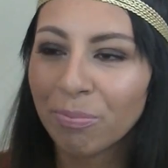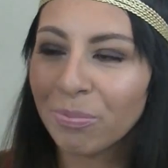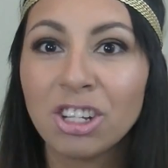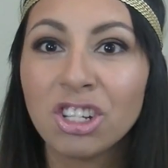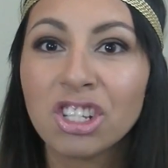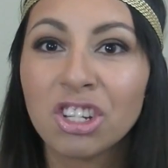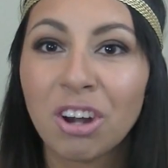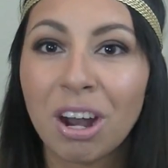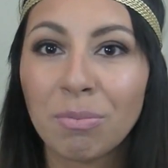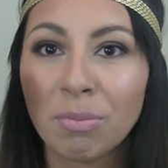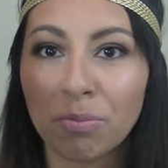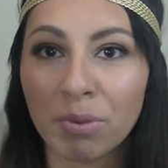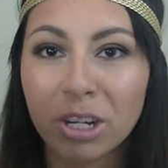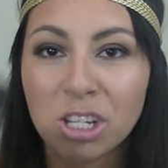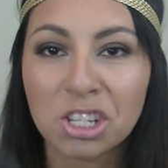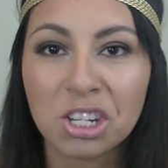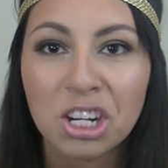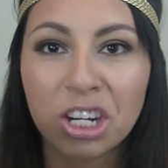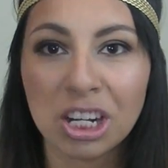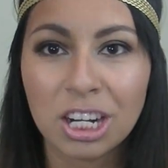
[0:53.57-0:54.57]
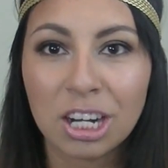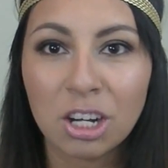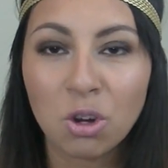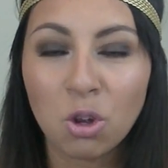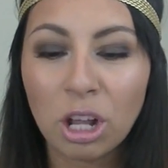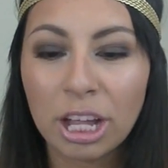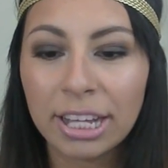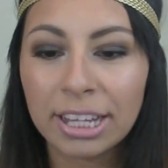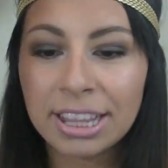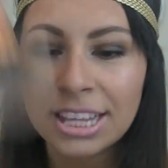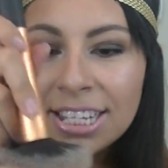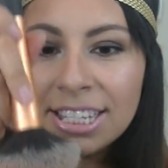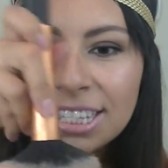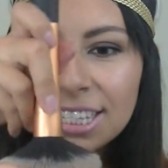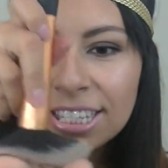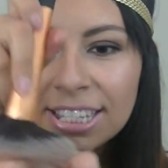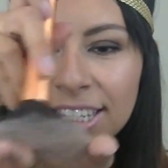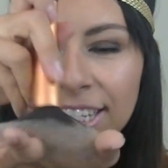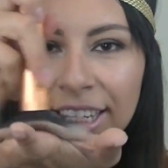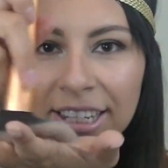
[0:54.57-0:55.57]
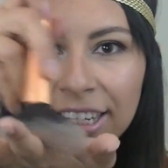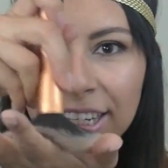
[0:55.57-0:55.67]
I just grab my bronzer and I go like this,